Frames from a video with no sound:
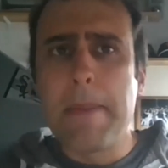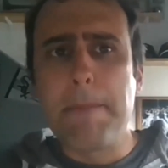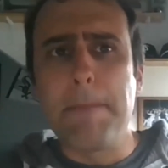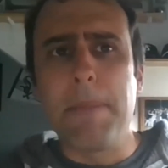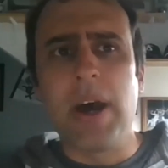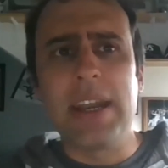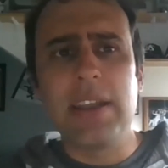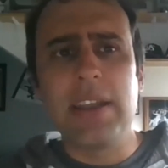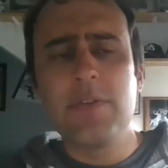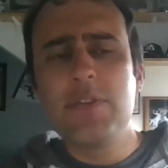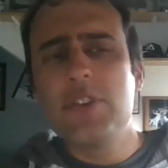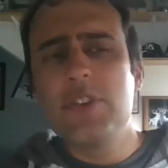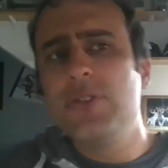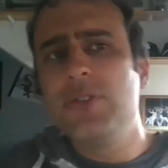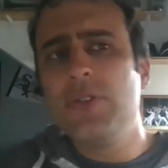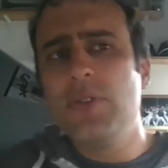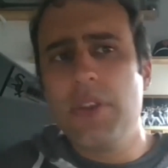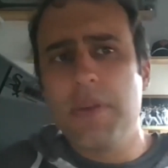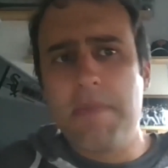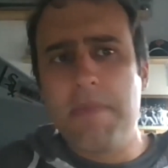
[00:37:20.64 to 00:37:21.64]
but if you
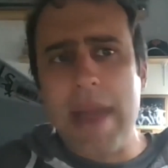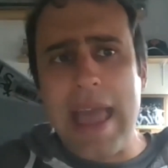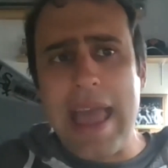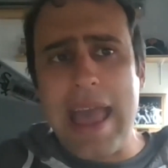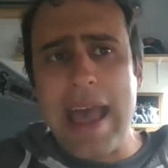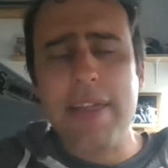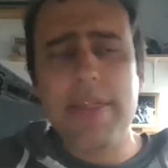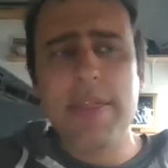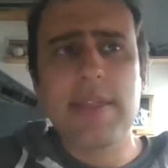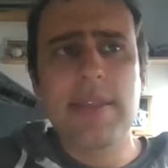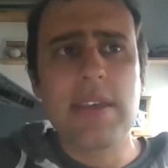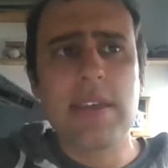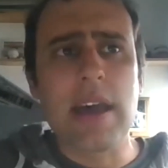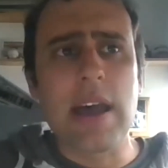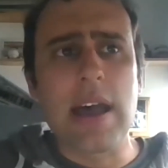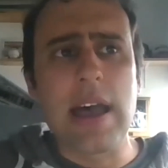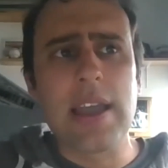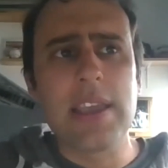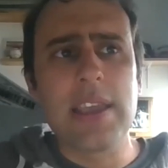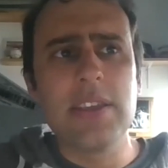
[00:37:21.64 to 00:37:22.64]
do the math,
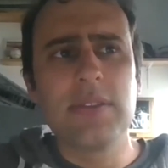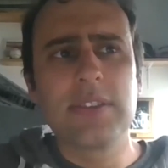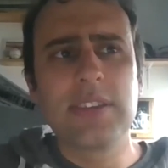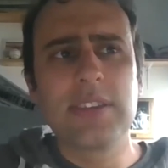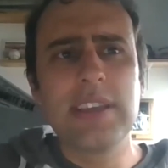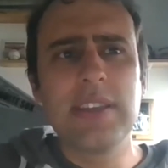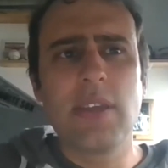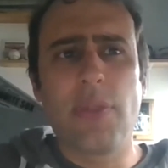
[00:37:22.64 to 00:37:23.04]
you see